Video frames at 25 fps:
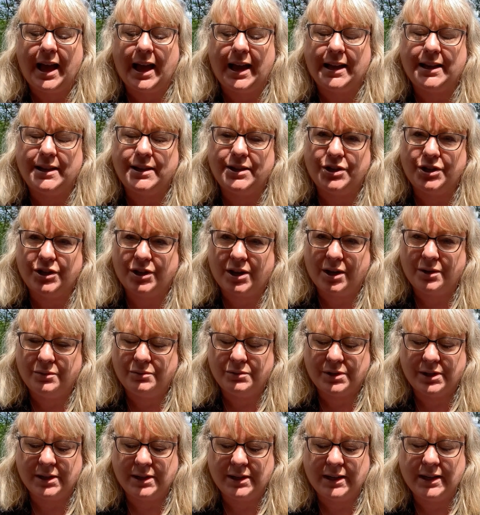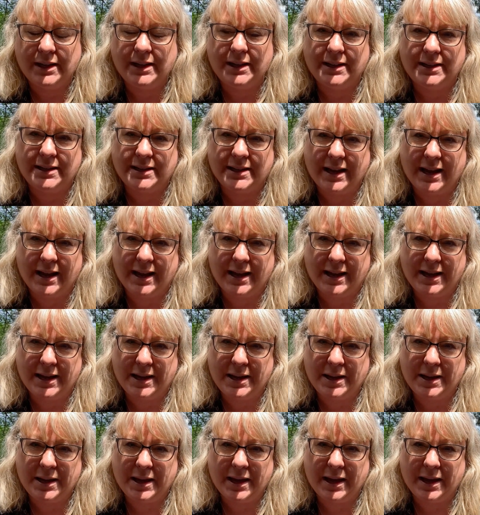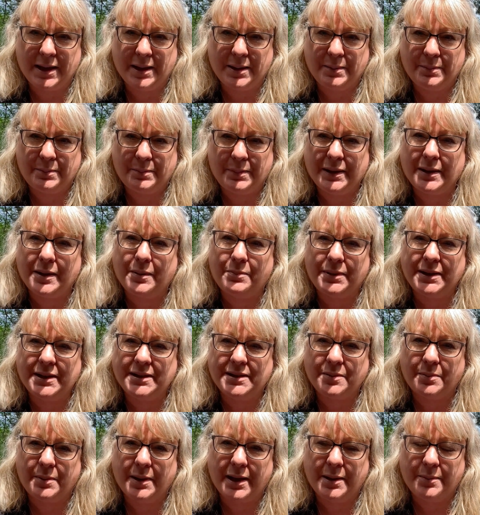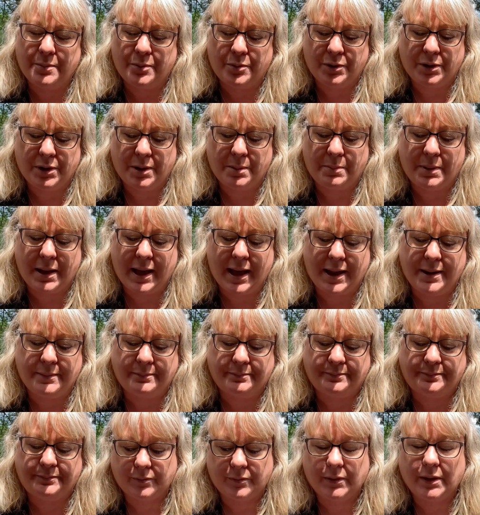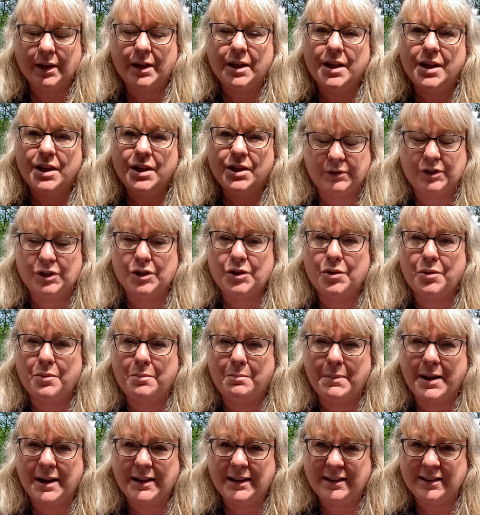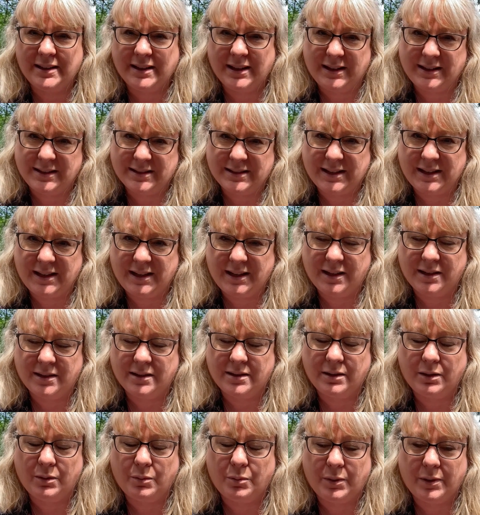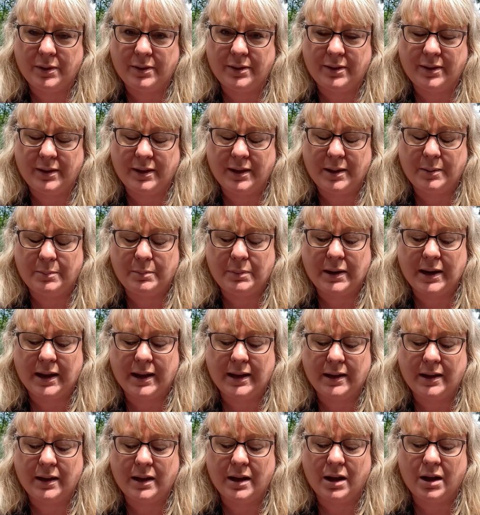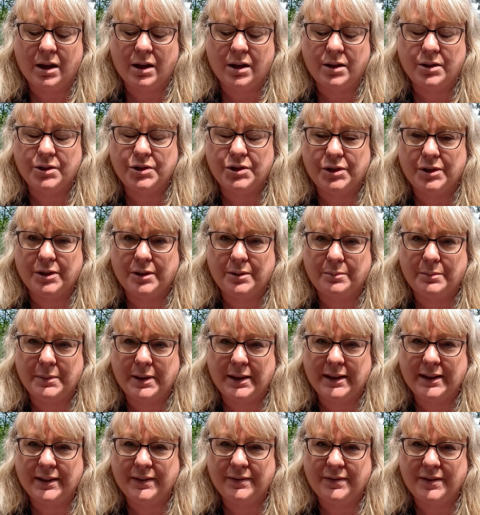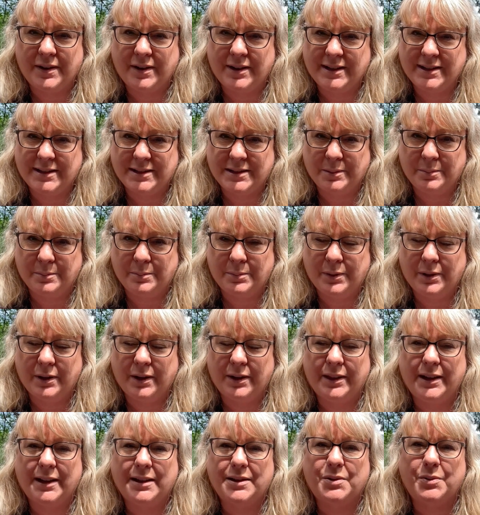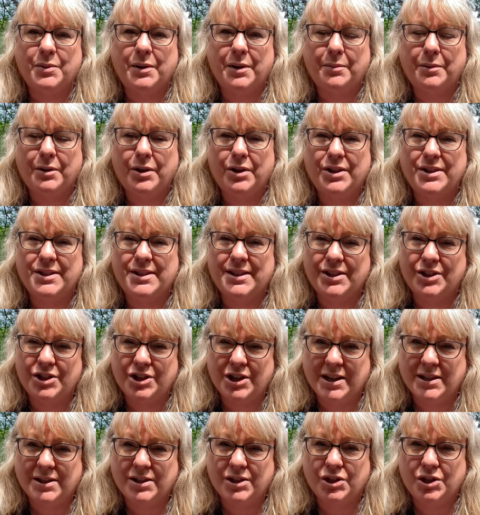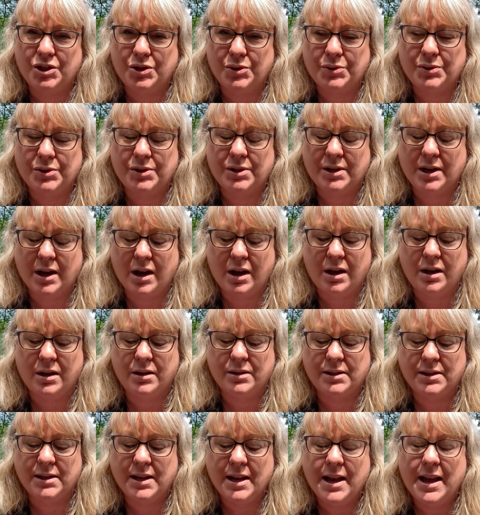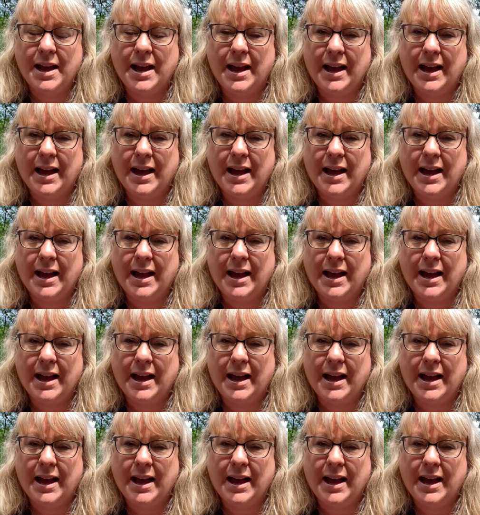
and you're going to need a piece of paper and a pen. So there are many things that you can do with the playing cards. You can make it very simple, and that's where I'm going to suggest you start,